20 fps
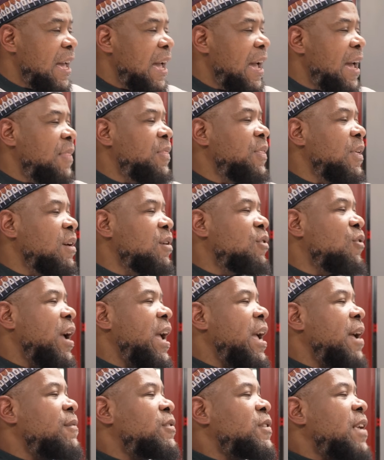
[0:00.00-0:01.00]
And the
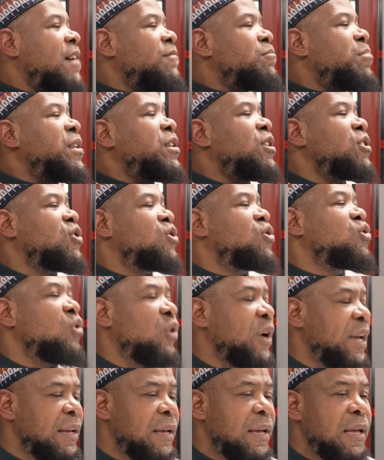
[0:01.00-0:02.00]
graves have been
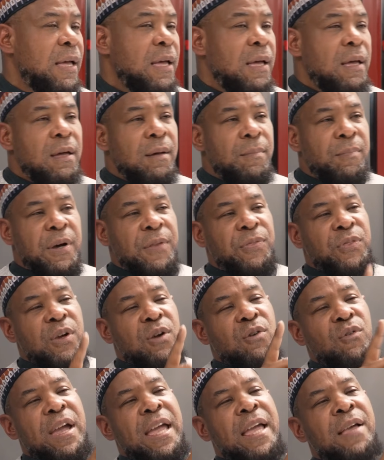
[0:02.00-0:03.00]
destroyed. But the
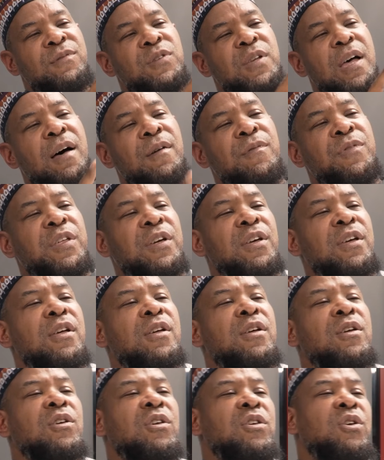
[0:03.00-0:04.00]
graves of
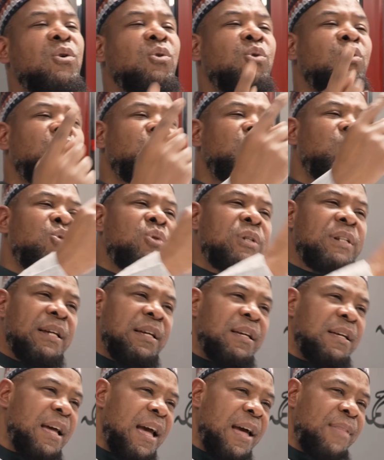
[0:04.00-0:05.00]
the Yahud
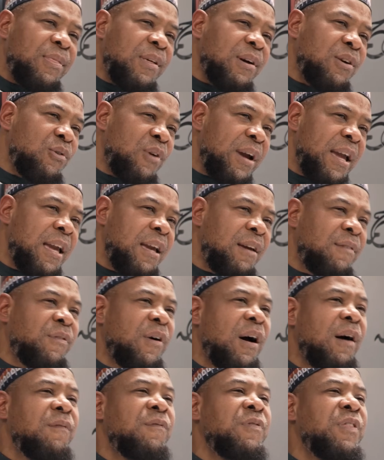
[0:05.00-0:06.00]
and the grave
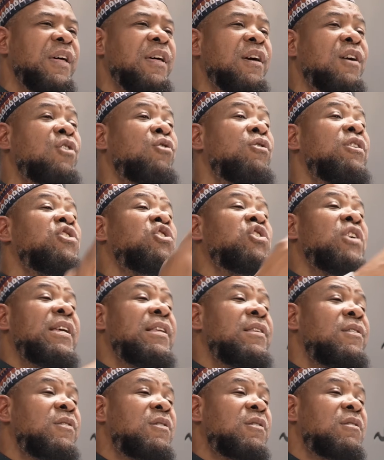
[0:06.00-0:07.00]
of the
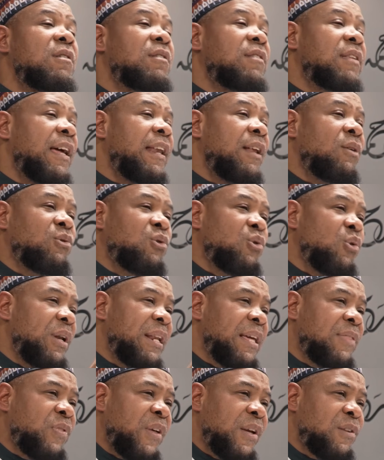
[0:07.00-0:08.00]
Christians, they don't do
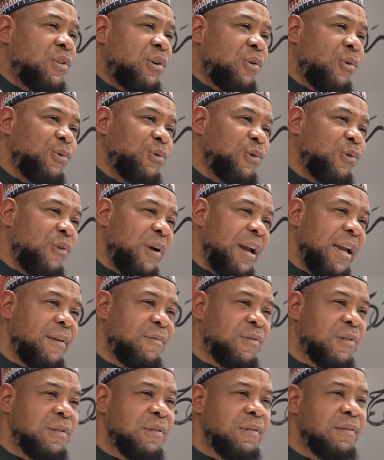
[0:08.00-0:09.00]
anything to those
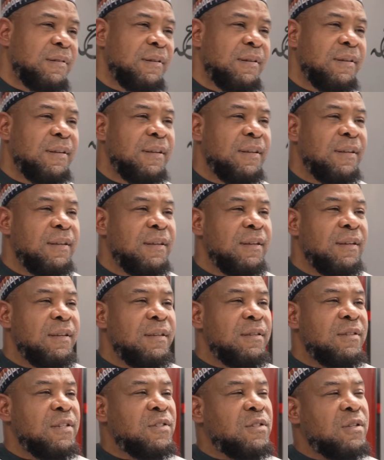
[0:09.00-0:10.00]
graves,
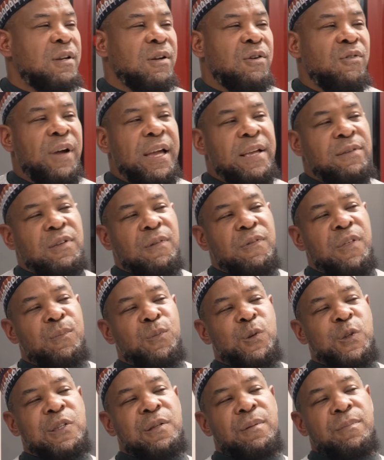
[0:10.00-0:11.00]
just to the graves of the
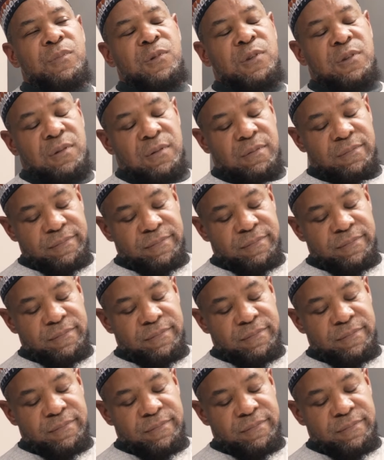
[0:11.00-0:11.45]
Muslims.